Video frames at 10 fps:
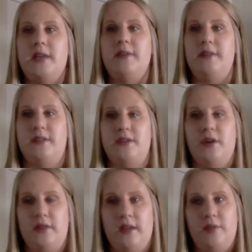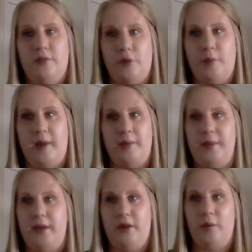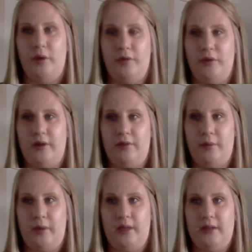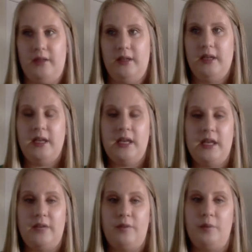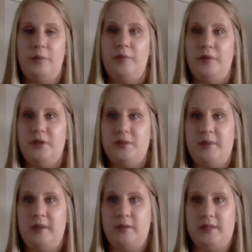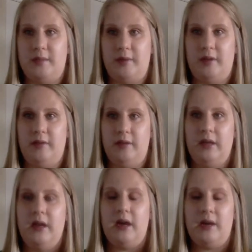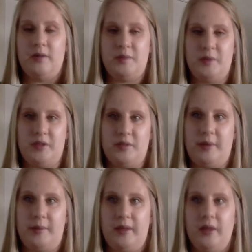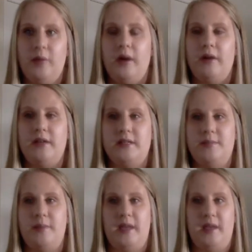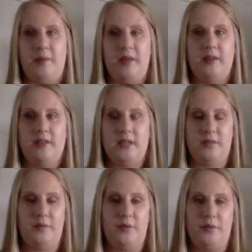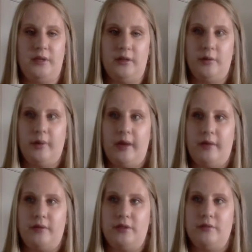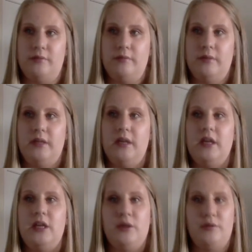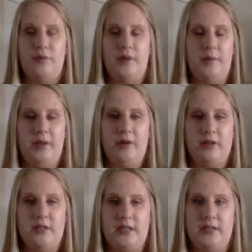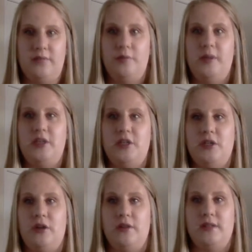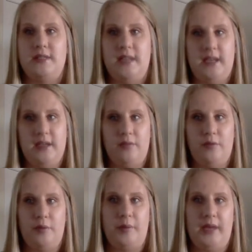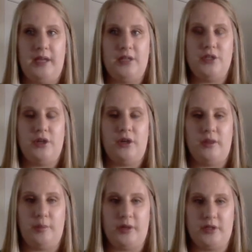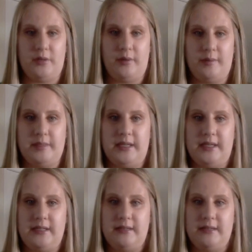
that this online format may not work for everyone. If you would prefer to speak with someone, I respond to public inquiries by email and telephone year-round. You can find my contact information on the Staying Informed page on the project website.